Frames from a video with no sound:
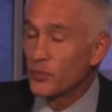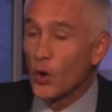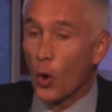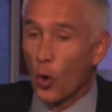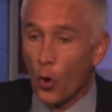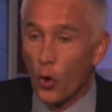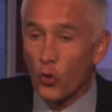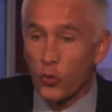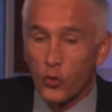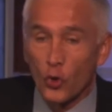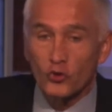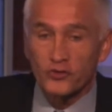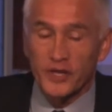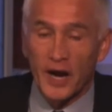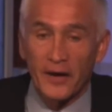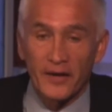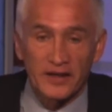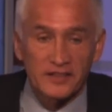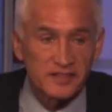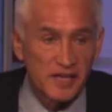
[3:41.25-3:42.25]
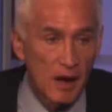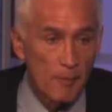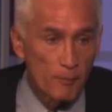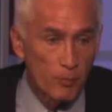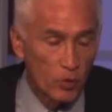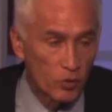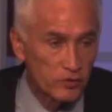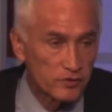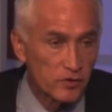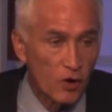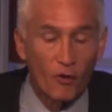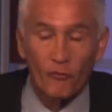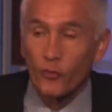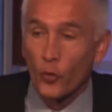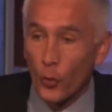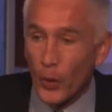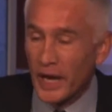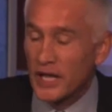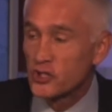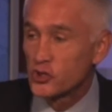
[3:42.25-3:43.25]
All those are examples of
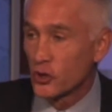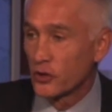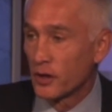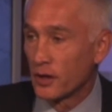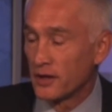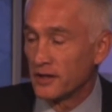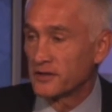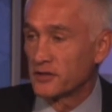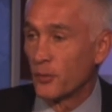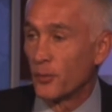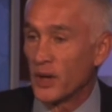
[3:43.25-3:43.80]
great journalism